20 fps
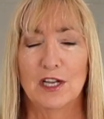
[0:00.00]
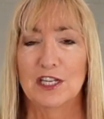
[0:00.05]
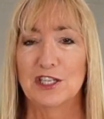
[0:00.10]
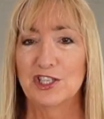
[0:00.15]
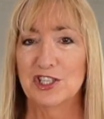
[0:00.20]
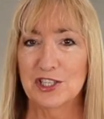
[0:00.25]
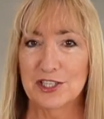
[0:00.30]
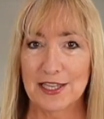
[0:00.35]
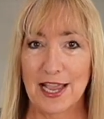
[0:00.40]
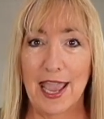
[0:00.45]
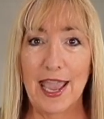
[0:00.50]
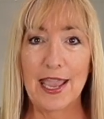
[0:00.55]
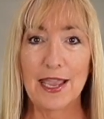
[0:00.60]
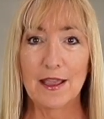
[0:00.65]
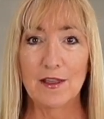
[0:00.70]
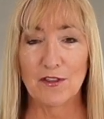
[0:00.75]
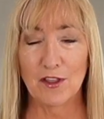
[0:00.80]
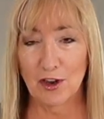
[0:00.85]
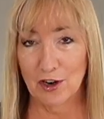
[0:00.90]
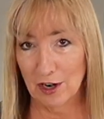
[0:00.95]
just hang
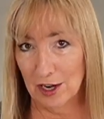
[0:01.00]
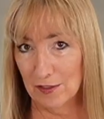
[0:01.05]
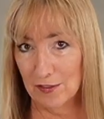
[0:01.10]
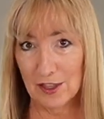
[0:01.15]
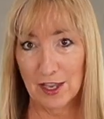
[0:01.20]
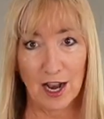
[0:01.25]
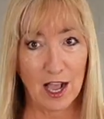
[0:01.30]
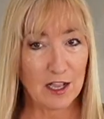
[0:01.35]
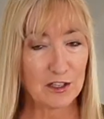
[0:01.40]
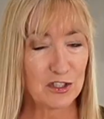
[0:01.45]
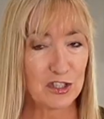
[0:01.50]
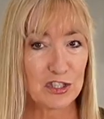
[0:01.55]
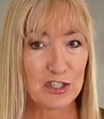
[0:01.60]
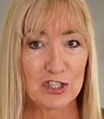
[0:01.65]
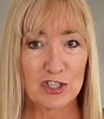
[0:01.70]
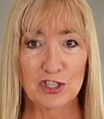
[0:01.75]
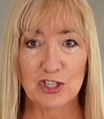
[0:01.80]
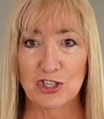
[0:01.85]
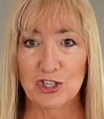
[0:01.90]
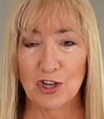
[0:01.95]
in there and then I'll
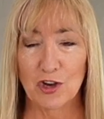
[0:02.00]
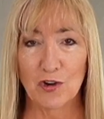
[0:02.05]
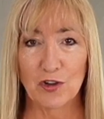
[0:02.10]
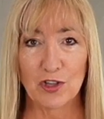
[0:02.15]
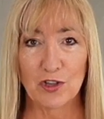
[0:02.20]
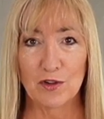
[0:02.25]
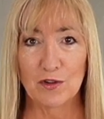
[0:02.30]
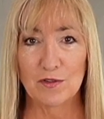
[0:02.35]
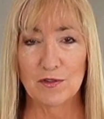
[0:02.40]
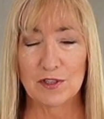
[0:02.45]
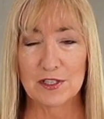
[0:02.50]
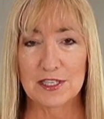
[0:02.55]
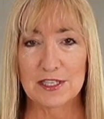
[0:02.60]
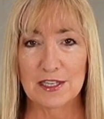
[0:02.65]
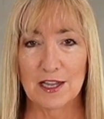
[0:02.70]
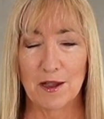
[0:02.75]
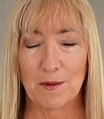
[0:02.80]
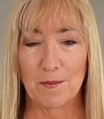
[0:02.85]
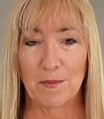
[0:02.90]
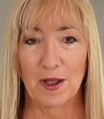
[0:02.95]
just show you
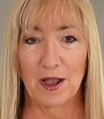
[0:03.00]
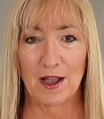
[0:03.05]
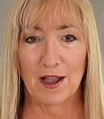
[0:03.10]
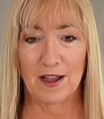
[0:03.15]
some